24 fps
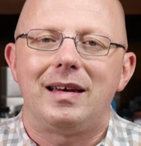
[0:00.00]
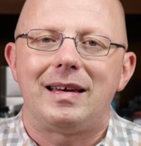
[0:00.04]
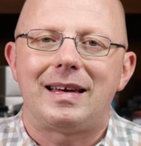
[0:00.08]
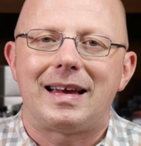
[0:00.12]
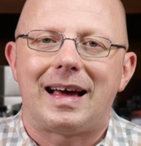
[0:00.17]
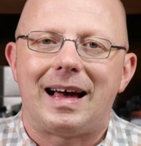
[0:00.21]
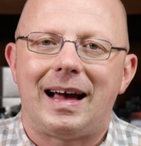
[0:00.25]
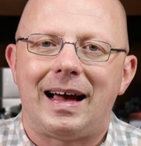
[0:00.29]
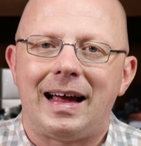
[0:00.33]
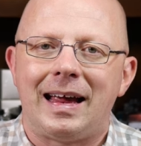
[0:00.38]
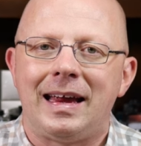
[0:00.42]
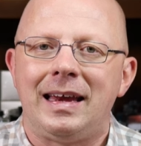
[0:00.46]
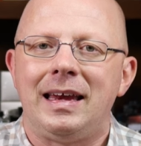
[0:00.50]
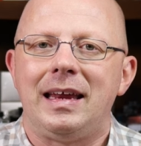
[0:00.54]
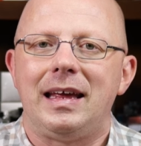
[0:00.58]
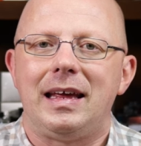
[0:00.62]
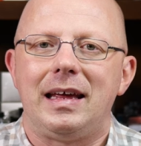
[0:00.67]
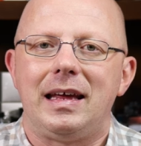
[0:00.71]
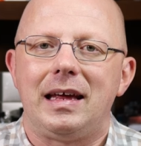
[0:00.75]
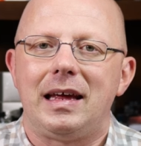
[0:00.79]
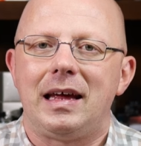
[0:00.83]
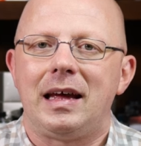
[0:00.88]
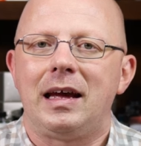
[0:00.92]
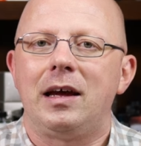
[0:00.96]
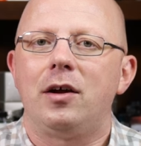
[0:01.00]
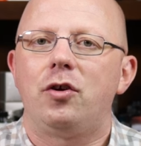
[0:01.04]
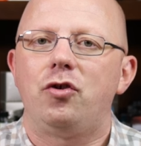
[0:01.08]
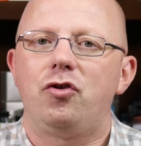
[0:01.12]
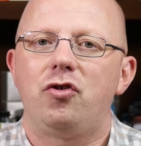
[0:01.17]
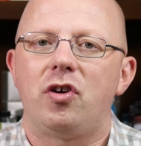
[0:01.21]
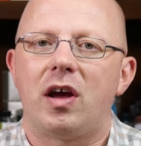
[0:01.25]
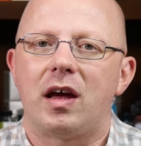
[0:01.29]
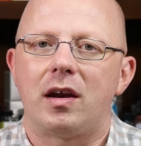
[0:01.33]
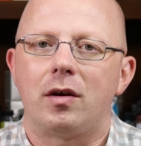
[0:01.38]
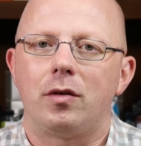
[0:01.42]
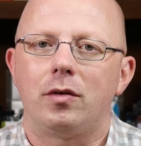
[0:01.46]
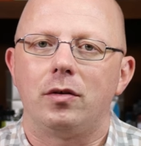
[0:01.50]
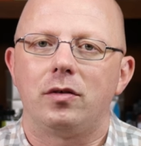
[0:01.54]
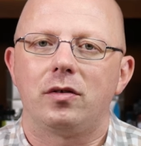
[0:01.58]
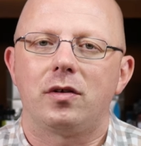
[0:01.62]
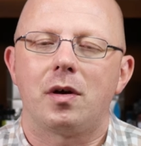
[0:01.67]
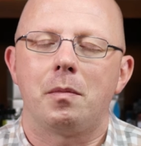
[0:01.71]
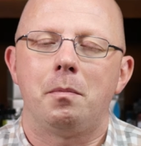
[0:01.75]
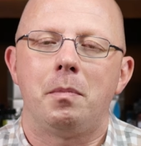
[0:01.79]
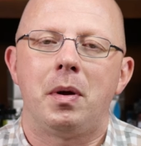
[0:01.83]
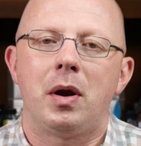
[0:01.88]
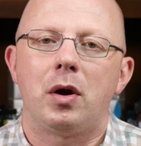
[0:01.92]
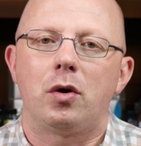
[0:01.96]
tiny ink channels
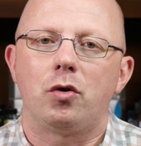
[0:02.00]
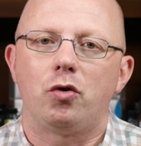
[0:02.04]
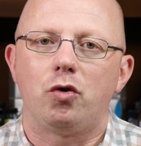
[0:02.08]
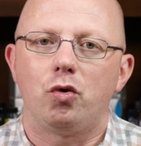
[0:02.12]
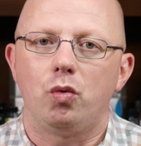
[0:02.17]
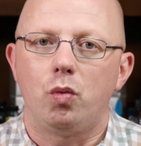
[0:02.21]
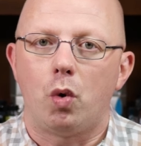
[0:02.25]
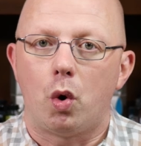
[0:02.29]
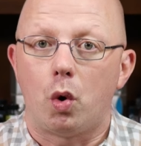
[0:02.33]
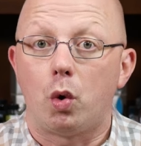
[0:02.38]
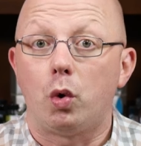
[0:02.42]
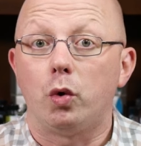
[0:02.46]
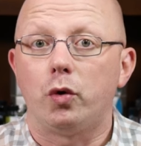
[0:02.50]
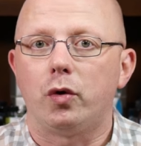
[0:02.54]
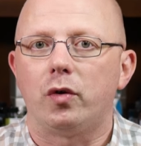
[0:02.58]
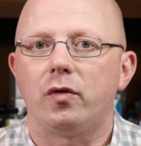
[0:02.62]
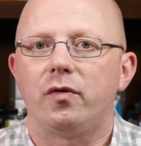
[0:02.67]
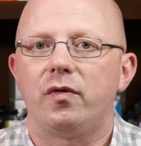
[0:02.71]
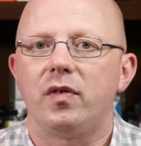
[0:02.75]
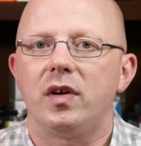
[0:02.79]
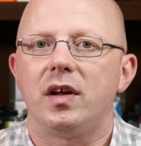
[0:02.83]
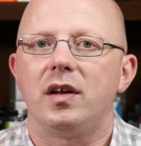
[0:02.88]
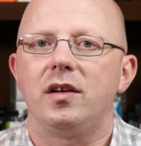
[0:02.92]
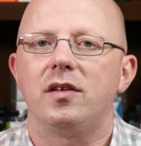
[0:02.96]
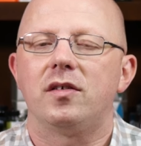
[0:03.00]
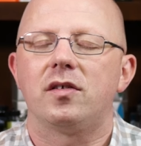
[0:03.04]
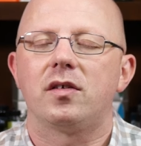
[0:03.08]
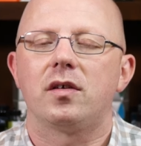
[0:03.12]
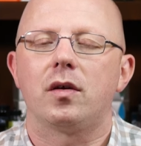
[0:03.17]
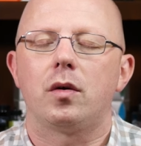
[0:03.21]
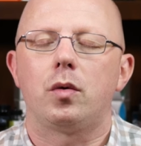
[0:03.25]
compared to older feeds.